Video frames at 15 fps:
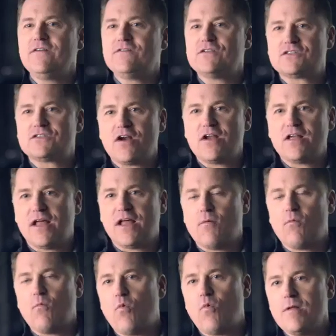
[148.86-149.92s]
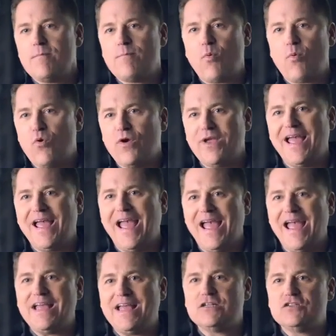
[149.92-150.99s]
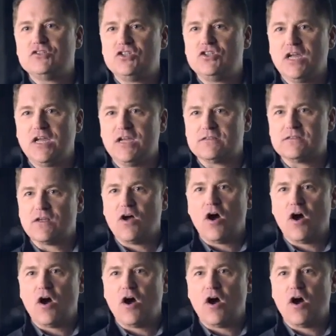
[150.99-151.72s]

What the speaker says: leave the starting line at 1.8 Gs,